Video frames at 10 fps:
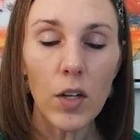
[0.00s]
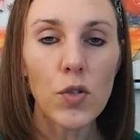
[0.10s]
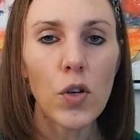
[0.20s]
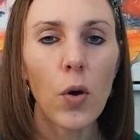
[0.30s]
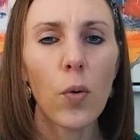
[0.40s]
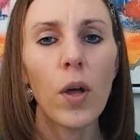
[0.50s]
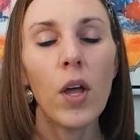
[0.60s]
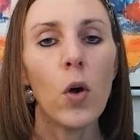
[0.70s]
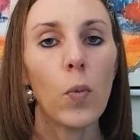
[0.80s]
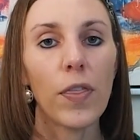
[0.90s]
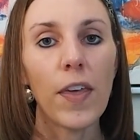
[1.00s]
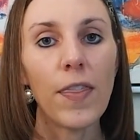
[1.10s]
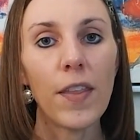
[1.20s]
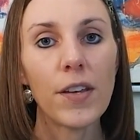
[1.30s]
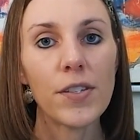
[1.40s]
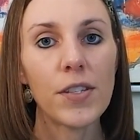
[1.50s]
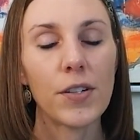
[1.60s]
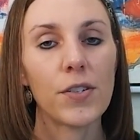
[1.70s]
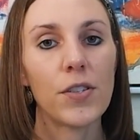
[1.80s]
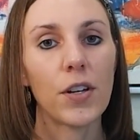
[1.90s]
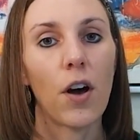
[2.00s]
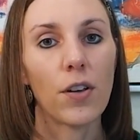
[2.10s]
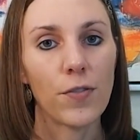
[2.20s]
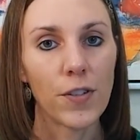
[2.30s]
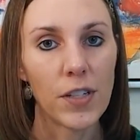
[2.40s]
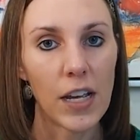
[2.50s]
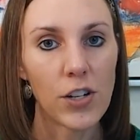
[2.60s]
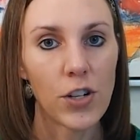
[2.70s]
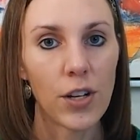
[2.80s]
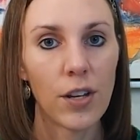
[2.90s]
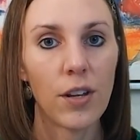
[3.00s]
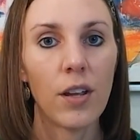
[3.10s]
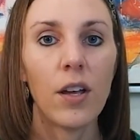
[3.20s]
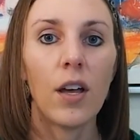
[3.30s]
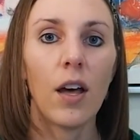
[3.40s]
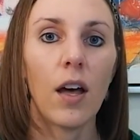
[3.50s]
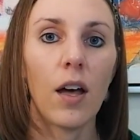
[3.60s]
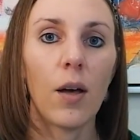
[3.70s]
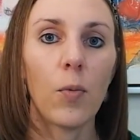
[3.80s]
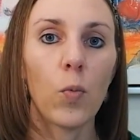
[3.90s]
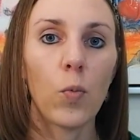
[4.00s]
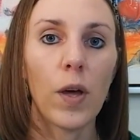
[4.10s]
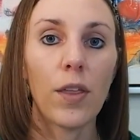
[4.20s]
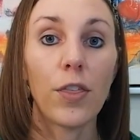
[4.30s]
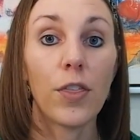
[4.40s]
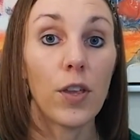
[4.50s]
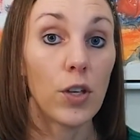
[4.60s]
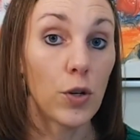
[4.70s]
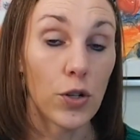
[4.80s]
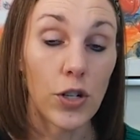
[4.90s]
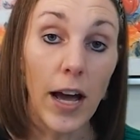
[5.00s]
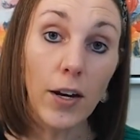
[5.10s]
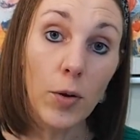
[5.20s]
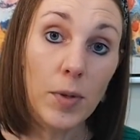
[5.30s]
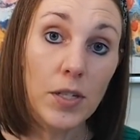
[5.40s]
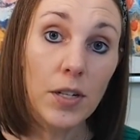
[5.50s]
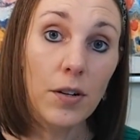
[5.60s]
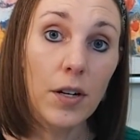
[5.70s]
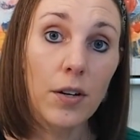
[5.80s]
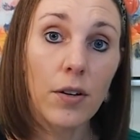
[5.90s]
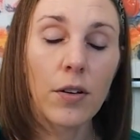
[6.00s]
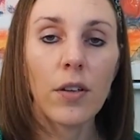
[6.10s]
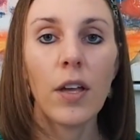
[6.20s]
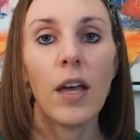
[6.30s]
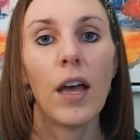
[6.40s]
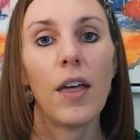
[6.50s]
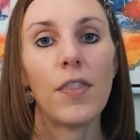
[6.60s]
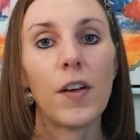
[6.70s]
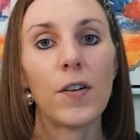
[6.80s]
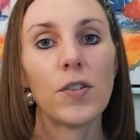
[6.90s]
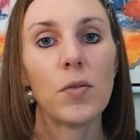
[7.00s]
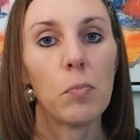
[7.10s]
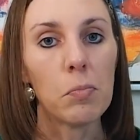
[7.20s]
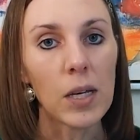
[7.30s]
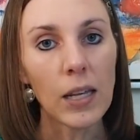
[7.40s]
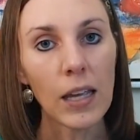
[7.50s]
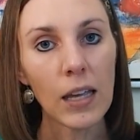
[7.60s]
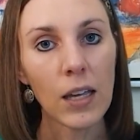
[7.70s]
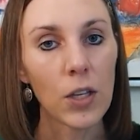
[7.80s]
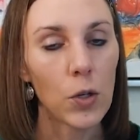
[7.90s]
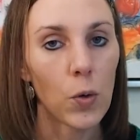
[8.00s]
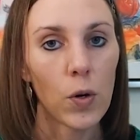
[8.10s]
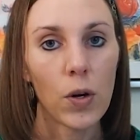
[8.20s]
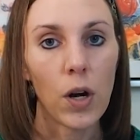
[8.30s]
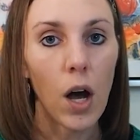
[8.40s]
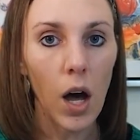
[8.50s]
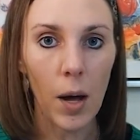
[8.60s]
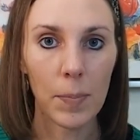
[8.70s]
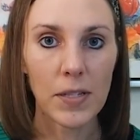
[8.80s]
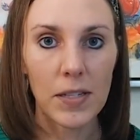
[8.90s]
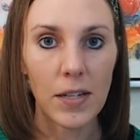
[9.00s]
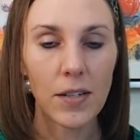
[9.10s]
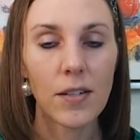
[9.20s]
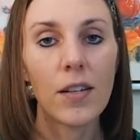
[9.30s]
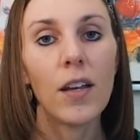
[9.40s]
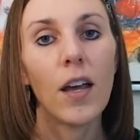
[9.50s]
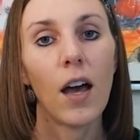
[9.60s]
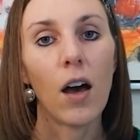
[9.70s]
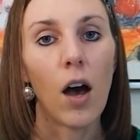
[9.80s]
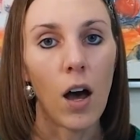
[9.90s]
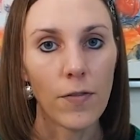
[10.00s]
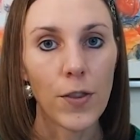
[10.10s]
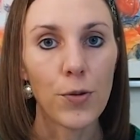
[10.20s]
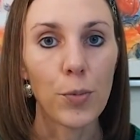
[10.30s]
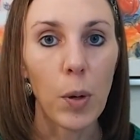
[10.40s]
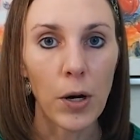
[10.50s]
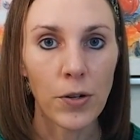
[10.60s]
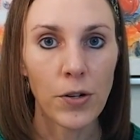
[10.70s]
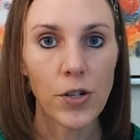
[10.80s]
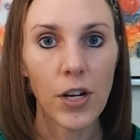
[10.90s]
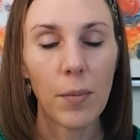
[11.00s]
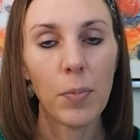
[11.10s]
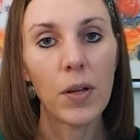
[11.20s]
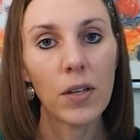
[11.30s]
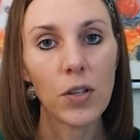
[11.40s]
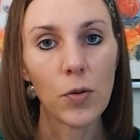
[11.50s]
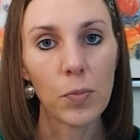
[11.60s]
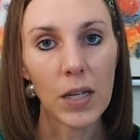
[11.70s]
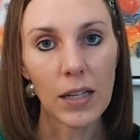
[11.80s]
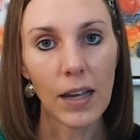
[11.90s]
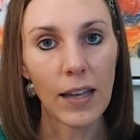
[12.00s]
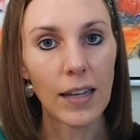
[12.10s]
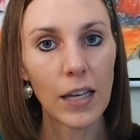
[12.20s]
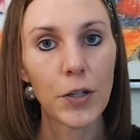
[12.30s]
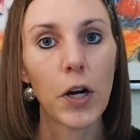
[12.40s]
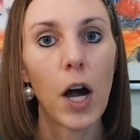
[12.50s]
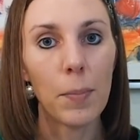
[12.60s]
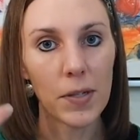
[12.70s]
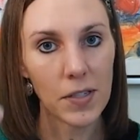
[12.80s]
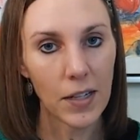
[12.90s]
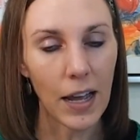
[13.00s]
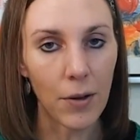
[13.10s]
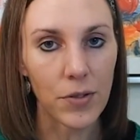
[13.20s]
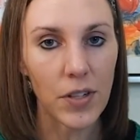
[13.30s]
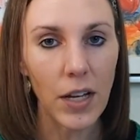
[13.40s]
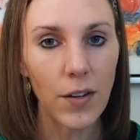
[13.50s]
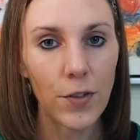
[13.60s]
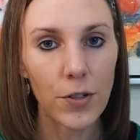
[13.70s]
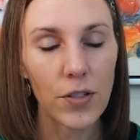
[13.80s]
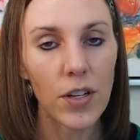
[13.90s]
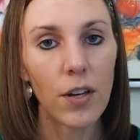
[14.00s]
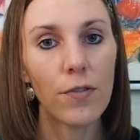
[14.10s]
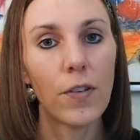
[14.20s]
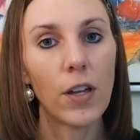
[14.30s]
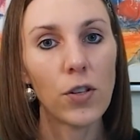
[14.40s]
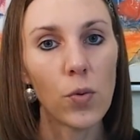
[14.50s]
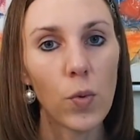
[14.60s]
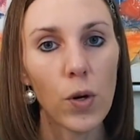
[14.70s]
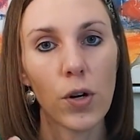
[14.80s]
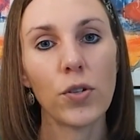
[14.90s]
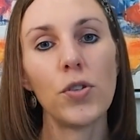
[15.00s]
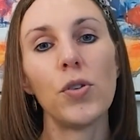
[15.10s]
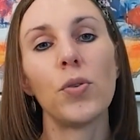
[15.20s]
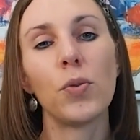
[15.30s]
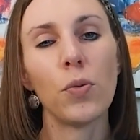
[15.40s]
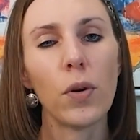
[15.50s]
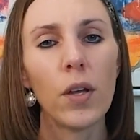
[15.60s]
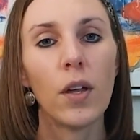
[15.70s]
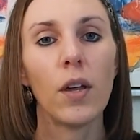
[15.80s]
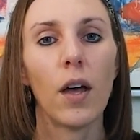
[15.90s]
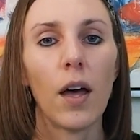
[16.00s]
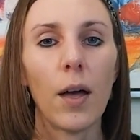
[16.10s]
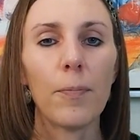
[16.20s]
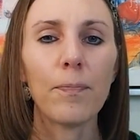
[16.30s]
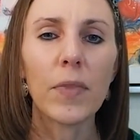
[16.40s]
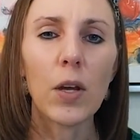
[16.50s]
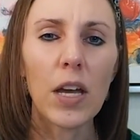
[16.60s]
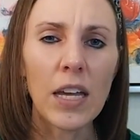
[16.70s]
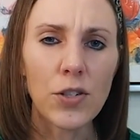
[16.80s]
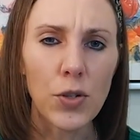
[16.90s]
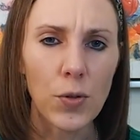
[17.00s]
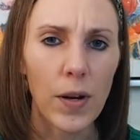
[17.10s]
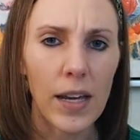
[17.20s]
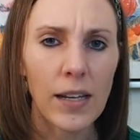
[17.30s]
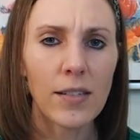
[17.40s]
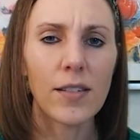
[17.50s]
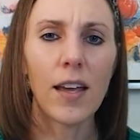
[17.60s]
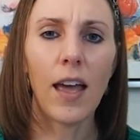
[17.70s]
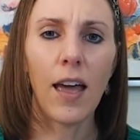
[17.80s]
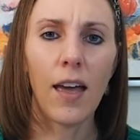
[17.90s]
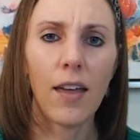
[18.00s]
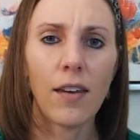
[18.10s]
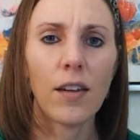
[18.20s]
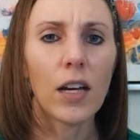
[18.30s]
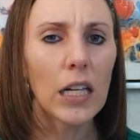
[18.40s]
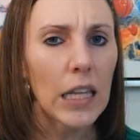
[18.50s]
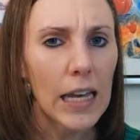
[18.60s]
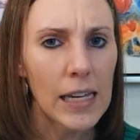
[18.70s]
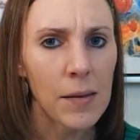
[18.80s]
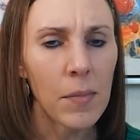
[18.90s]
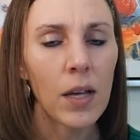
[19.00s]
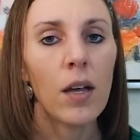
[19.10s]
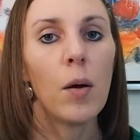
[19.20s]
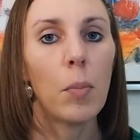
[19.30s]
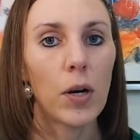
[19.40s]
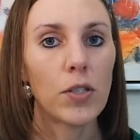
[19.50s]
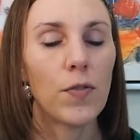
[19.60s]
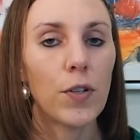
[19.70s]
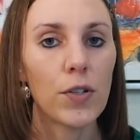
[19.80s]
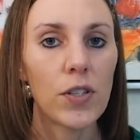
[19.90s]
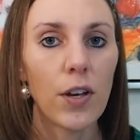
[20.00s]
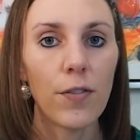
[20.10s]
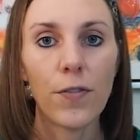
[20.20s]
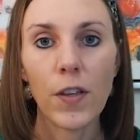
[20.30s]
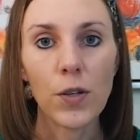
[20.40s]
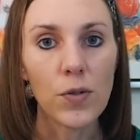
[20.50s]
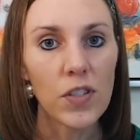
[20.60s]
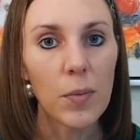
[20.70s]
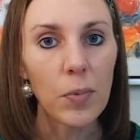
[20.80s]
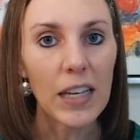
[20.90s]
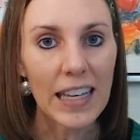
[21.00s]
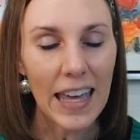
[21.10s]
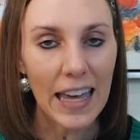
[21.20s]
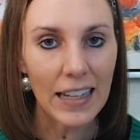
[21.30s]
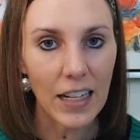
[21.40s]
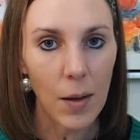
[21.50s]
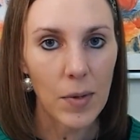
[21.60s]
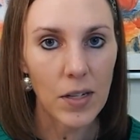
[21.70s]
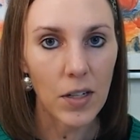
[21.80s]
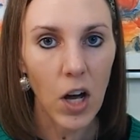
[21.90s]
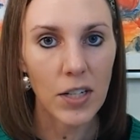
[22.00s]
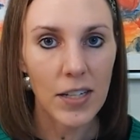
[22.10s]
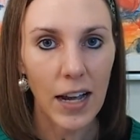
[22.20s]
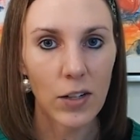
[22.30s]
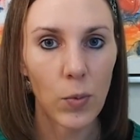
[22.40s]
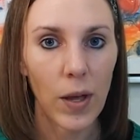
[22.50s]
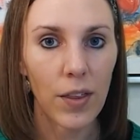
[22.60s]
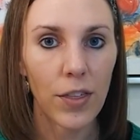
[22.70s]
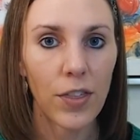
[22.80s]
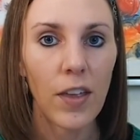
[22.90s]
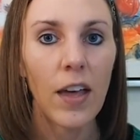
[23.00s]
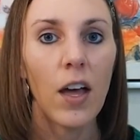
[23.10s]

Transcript: So within this, there's the confrontation uh, with your shadow material, there's meeting your opposite, uh, often through partnership. You meet an inner opposite outside of yourself and you work to uh, integrate and claim parts of yourself that you simply can't come into contact with